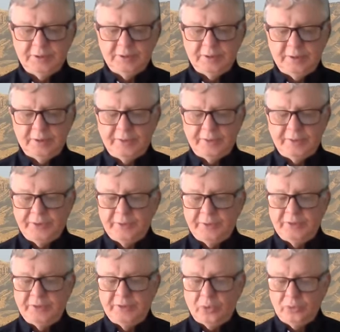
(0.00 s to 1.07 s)
And
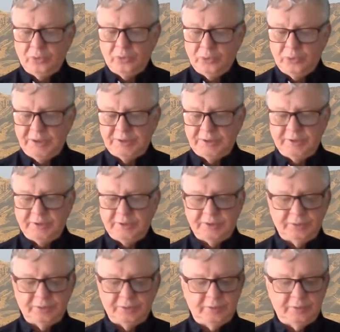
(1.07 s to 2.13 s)
third, the unreasoning
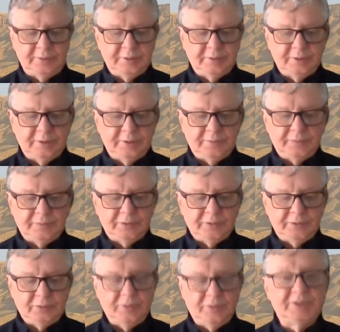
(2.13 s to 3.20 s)
soul,
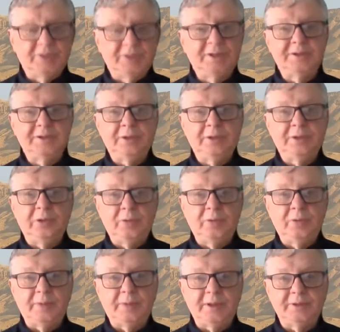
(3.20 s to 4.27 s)
we can say is the
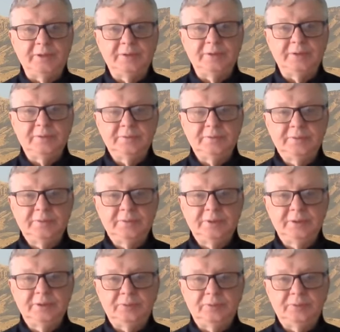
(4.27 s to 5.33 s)
lower mind,
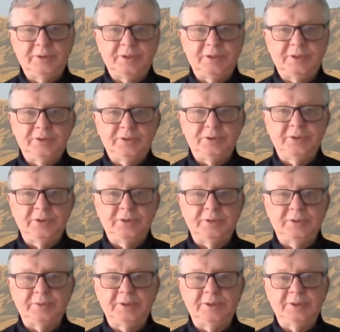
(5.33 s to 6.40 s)
which just
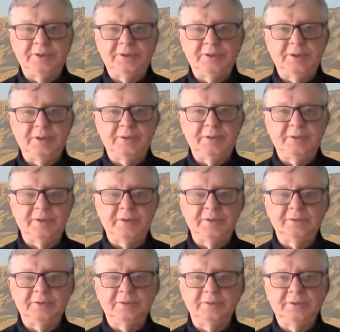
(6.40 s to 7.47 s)
deals with day-to-day
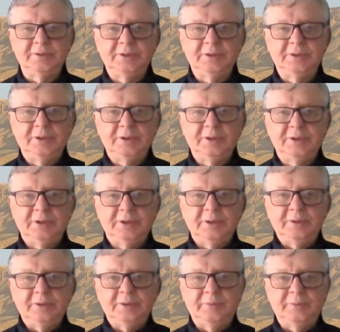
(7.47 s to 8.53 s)
things and
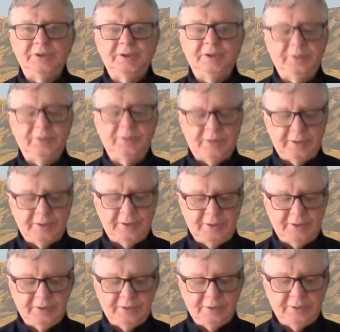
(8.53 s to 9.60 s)
material
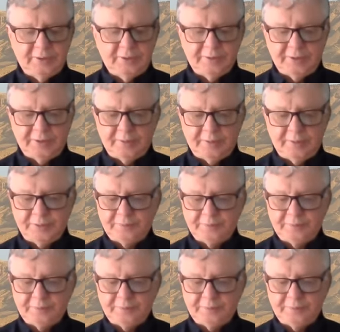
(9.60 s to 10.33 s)
ideas and concepts.